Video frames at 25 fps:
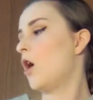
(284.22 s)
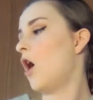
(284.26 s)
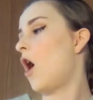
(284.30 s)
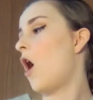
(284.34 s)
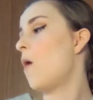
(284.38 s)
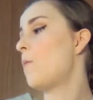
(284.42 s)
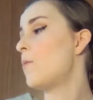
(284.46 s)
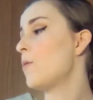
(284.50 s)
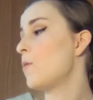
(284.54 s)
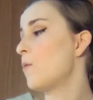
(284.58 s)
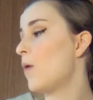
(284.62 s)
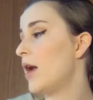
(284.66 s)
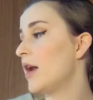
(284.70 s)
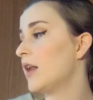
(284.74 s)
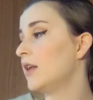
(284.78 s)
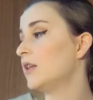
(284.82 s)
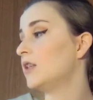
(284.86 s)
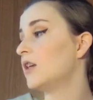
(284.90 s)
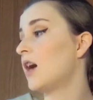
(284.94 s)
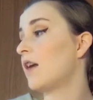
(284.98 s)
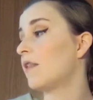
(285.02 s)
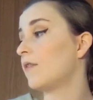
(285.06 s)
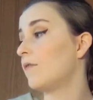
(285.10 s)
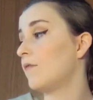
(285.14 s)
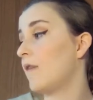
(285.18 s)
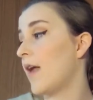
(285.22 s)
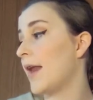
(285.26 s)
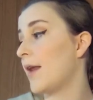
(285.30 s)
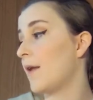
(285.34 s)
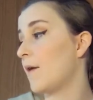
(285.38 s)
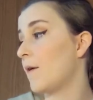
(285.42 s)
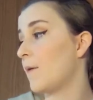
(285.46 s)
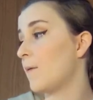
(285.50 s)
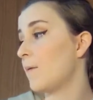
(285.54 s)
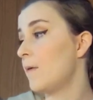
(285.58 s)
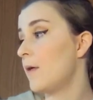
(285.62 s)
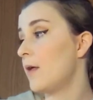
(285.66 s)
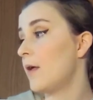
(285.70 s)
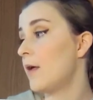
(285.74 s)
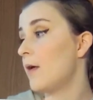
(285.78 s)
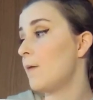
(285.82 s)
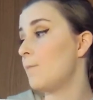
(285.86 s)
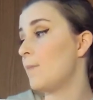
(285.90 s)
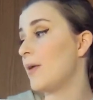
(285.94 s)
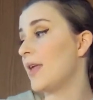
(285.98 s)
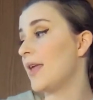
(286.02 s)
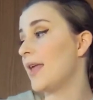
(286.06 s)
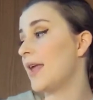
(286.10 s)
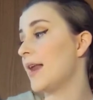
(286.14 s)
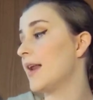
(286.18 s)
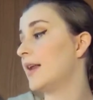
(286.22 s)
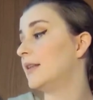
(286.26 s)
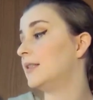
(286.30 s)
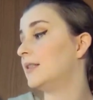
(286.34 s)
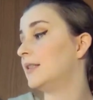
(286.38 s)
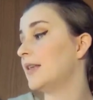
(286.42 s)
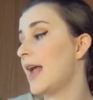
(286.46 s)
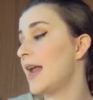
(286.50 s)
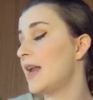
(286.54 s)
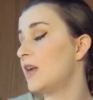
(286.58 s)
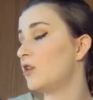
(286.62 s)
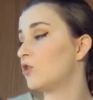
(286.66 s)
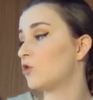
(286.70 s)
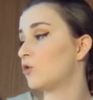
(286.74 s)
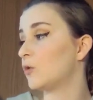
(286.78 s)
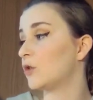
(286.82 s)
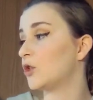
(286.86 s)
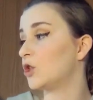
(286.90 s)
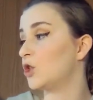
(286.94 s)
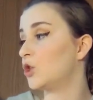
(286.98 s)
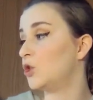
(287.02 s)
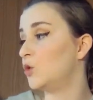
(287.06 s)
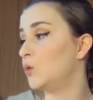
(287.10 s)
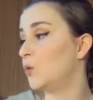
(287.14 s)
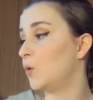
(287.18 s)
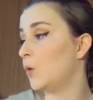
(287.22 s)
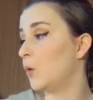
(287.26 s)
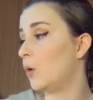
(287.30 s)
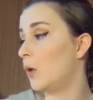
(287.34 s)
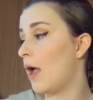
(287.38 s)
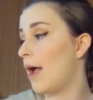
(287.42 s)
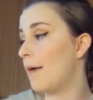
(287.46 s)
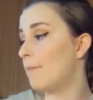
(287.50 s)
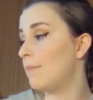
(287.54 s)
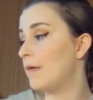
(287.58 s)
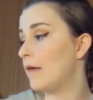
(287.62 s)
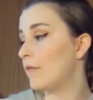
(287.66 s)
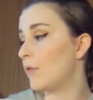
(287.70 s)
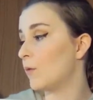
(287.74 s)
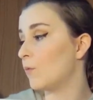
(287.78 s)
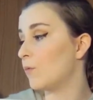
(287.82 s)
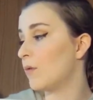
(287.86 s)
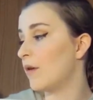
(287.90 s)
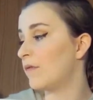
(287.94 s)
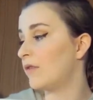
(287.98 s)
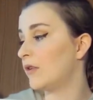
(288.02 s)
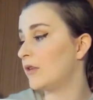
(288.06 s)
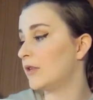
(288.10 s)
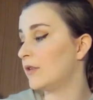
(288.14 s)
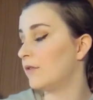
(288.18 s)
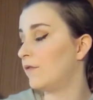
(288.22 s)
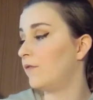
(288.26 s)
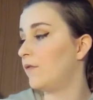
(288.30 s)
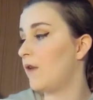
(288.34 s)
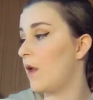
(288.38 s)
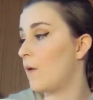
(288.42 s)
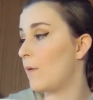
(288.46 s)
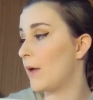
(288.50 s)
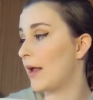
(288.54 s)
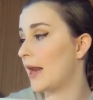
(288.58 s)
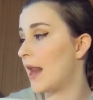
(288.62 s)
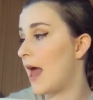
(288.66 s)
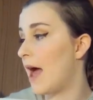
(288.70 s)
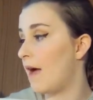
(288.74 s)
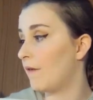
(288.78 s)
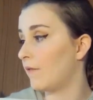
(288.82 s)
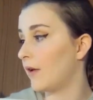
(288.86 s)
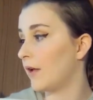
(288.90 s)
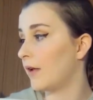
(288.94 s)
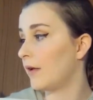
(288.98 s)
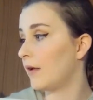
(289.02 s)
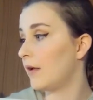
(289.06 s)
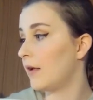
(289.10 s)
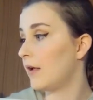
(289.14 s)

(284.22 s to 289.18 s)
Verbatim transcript: Obi-Wan and Darth Vader begin a dangerous duel above the rivers of flowing lava.